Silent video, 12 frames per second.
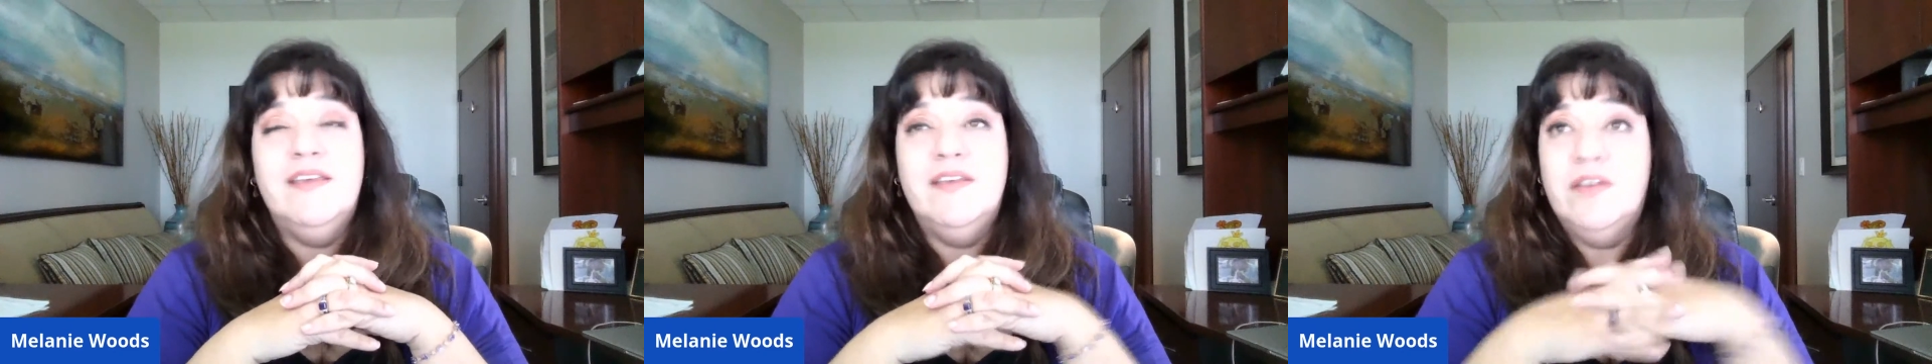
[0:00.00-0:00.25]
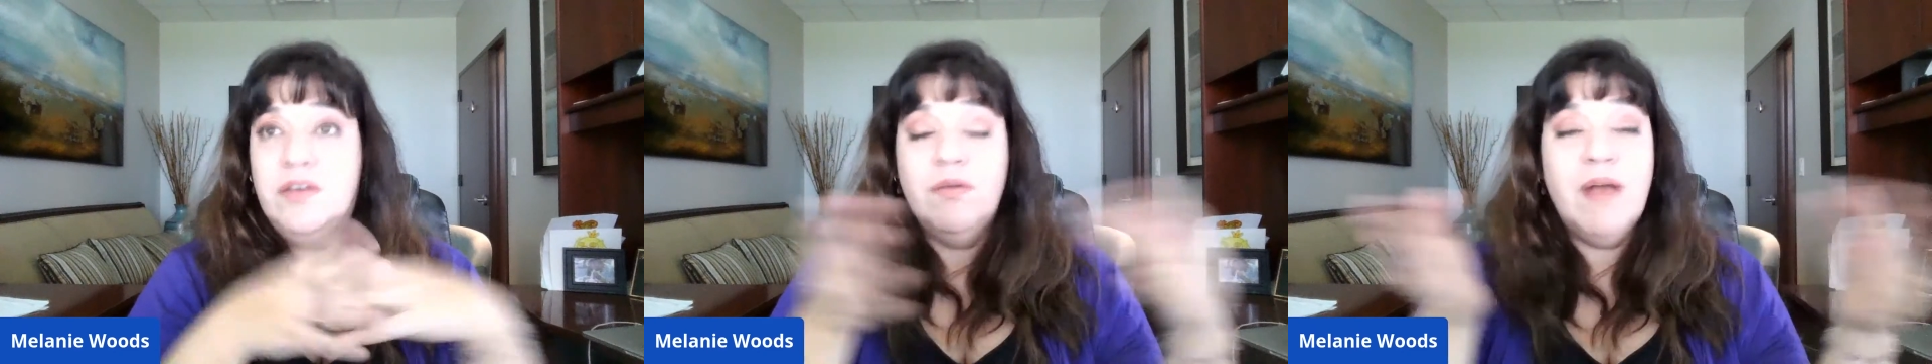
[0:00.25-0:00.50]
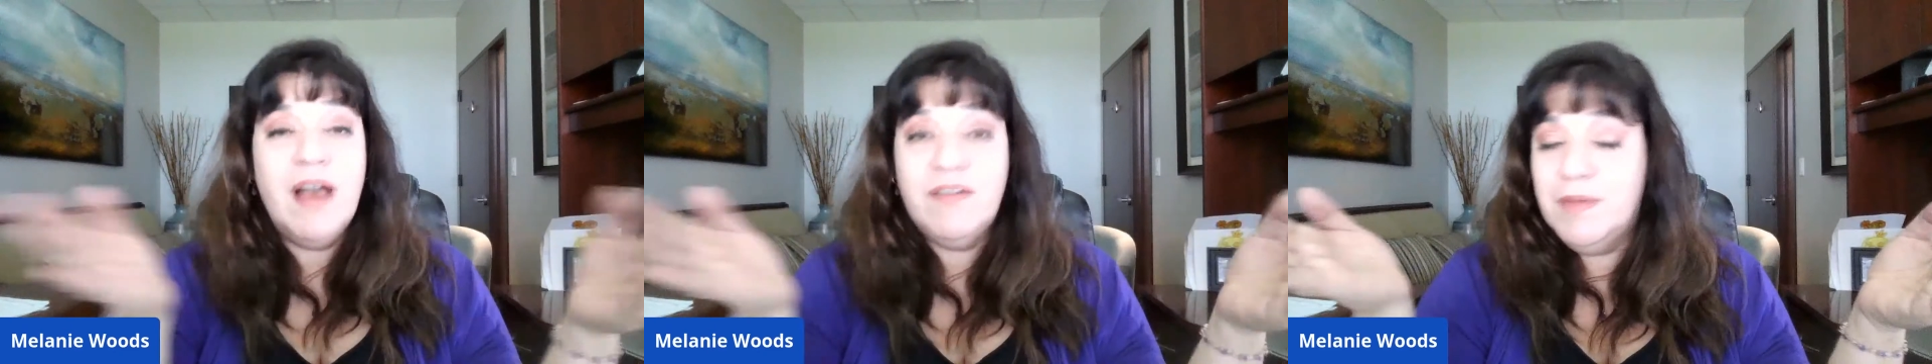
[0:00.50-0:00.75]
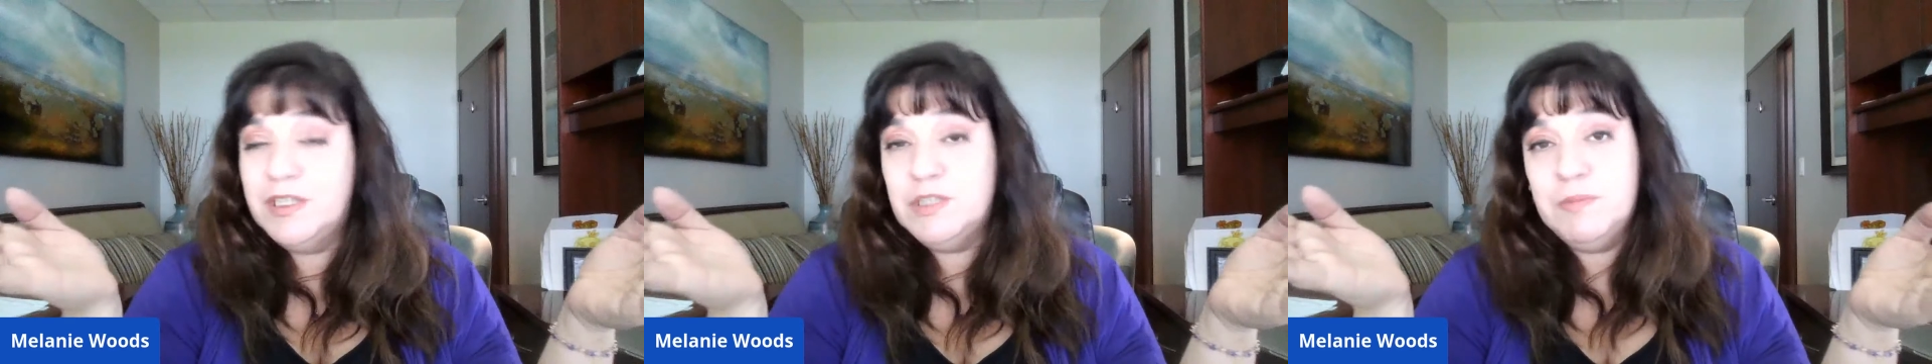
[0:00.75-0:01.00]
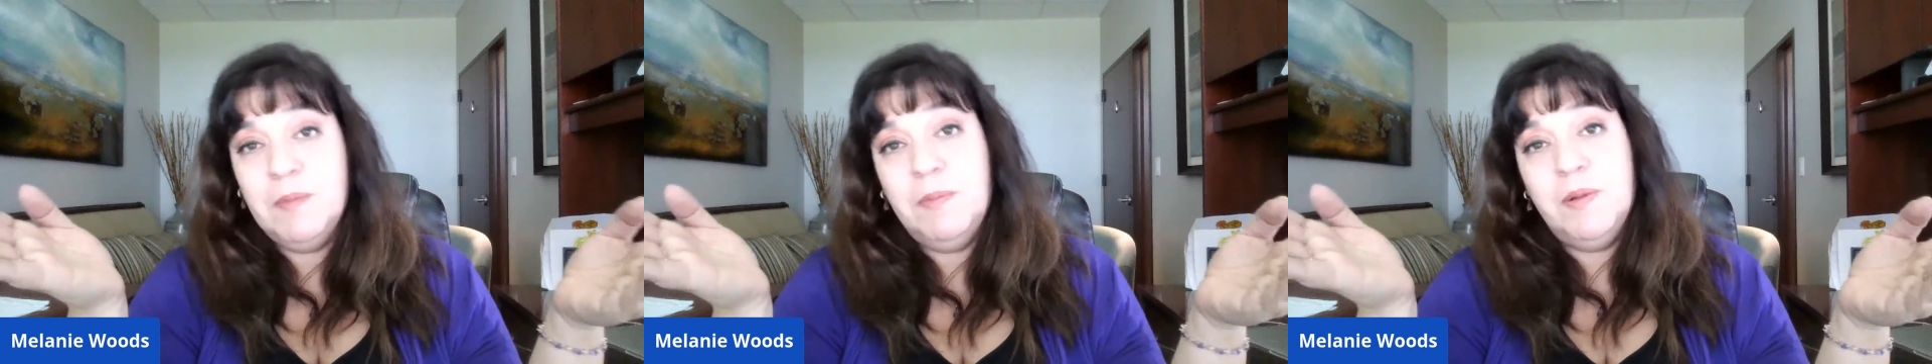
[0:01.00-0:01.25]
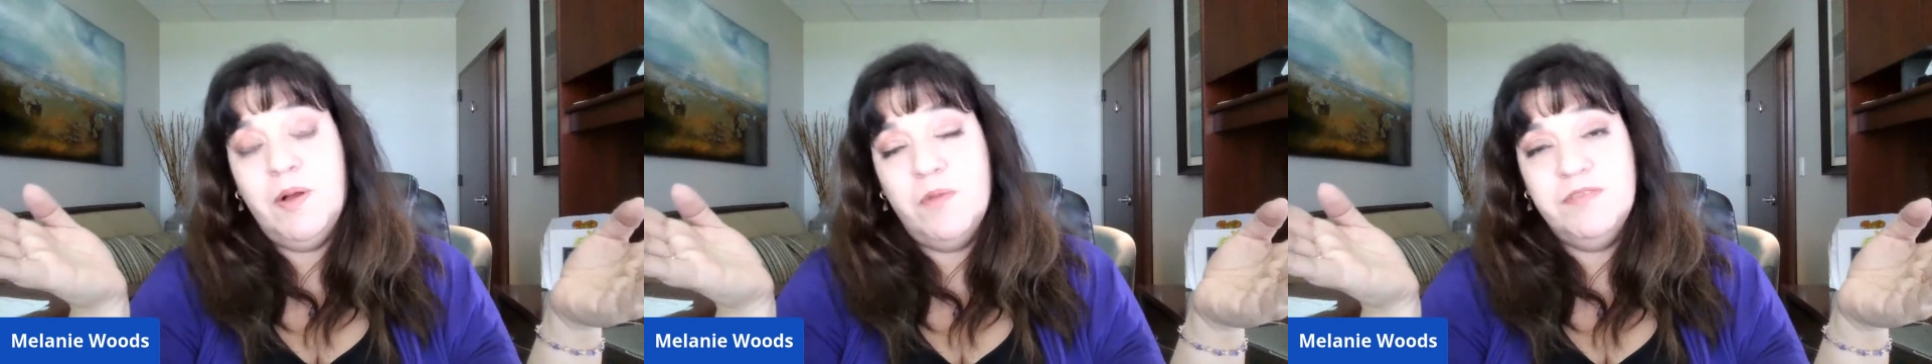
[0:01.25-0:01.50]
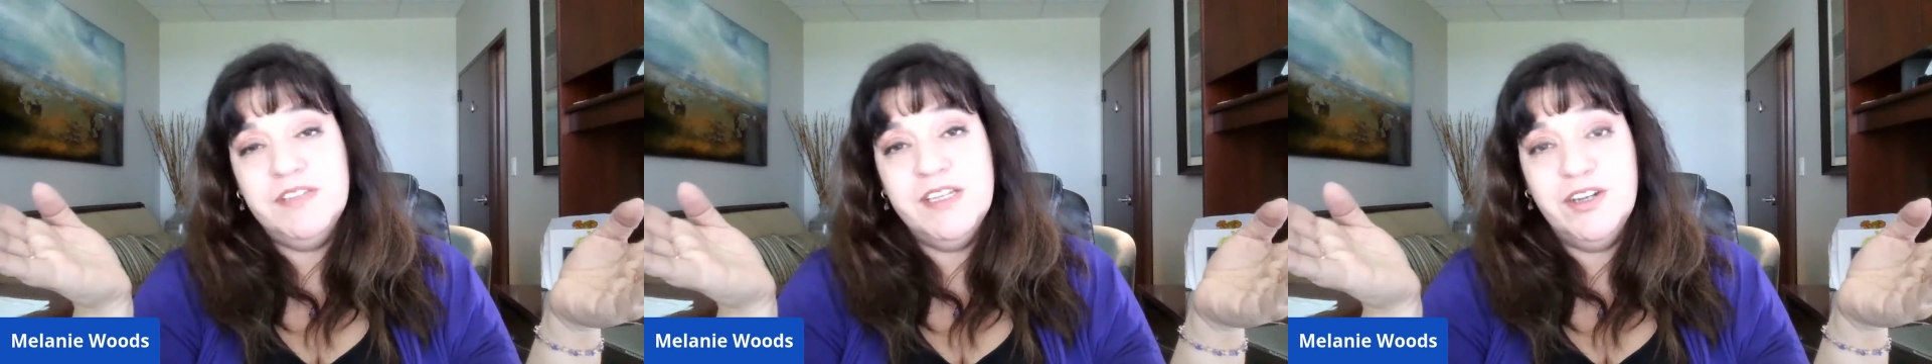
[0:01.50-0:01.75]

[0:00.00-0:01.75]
You have a bunch of people, hopefully,